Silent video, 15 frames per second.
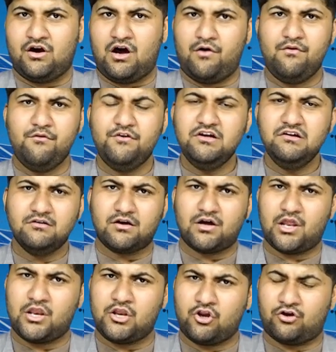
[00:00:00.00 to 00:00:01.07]
However,
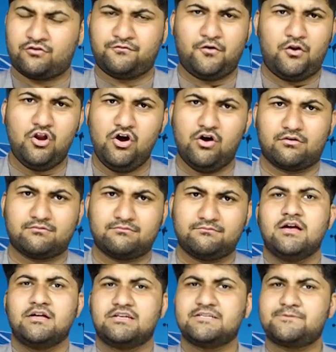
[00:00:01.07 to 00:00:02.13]
not for long.
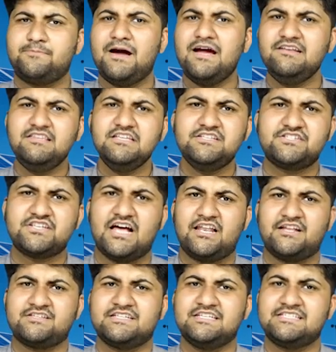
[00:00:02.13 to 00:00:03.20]
Despite these
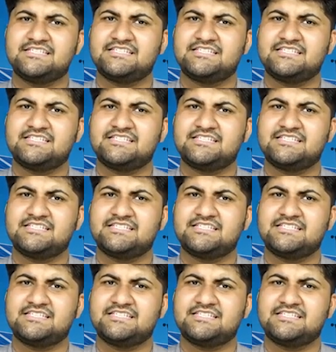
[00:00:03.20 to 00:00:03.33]
challenges,